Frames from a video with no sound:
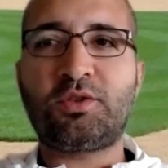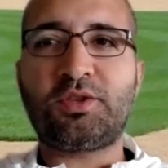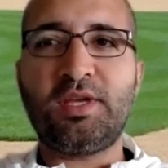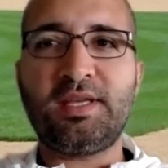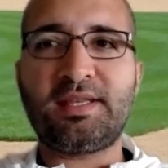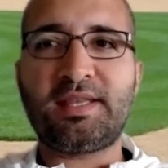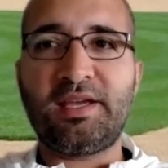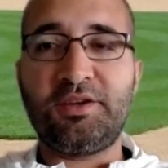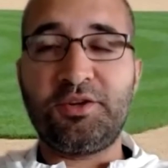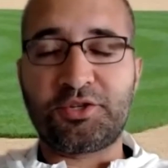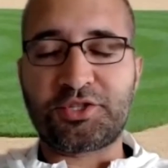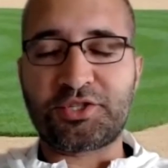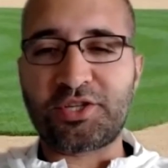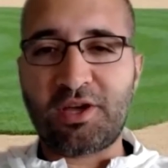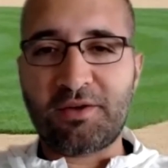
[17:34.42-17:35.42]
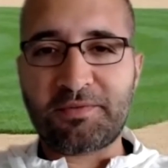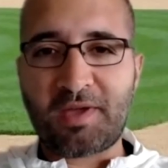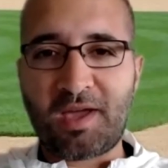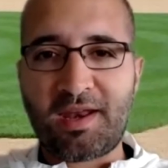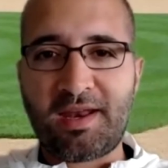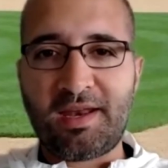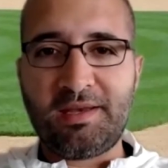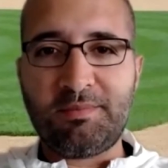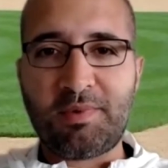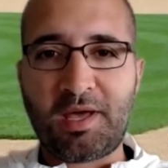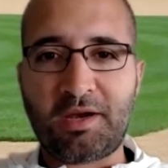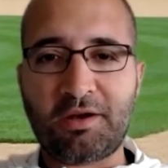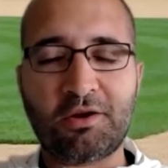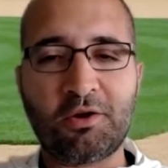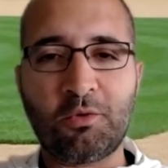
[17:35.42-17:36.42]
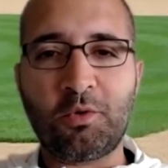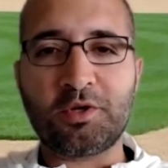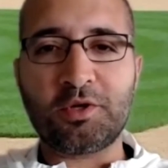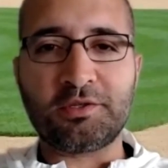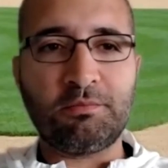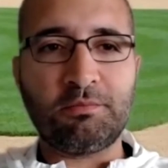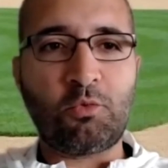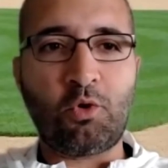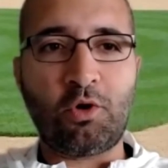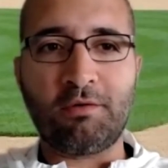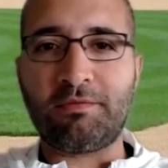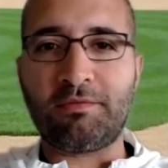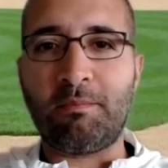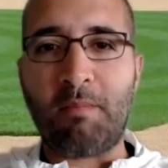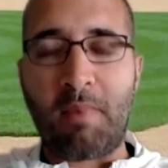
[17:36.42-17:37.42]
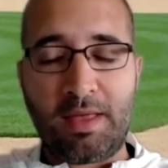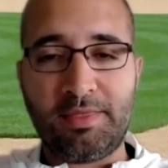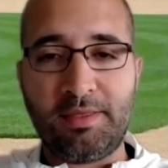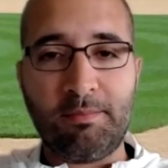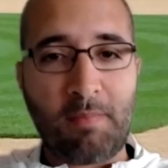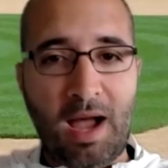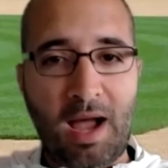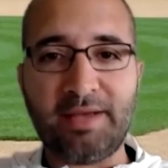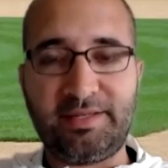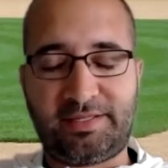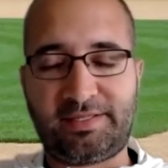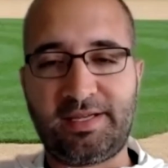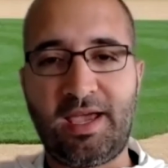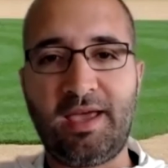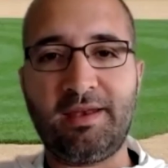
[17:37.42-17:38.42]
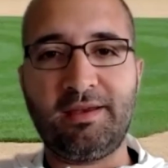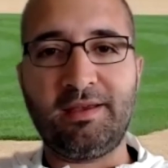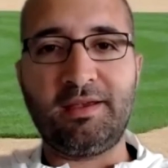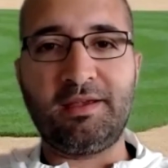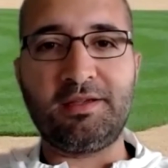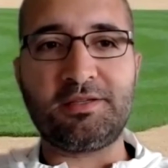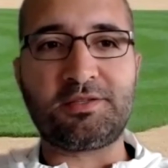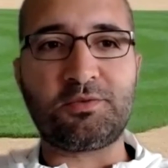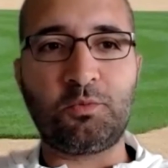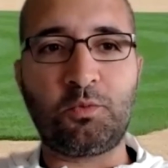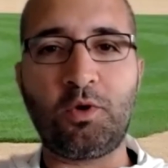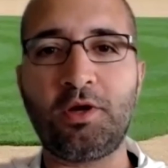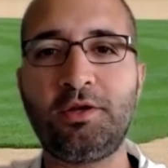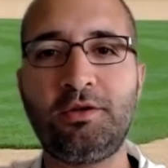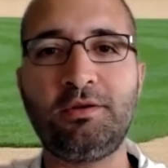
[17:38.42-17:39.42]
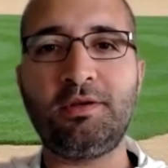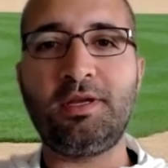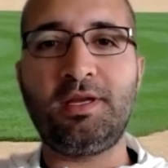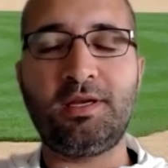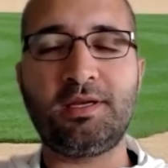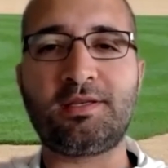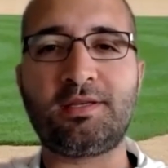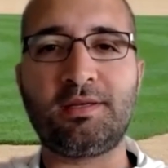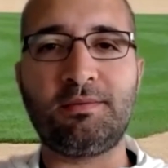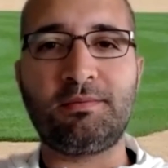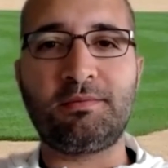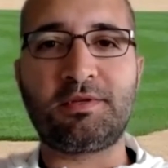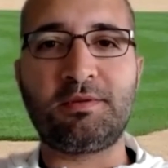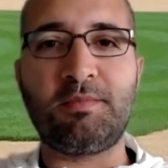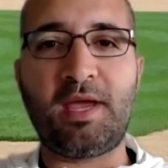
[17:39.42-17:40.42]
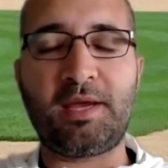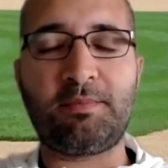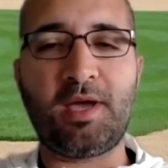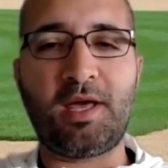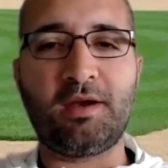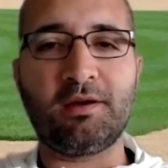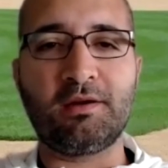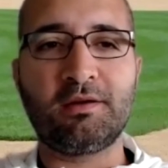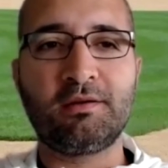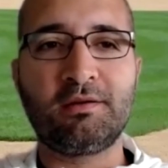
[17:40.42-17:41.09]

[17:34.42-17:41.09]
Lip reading: think that your stuff got any better, or was it more of the mindset is what you needed to make better?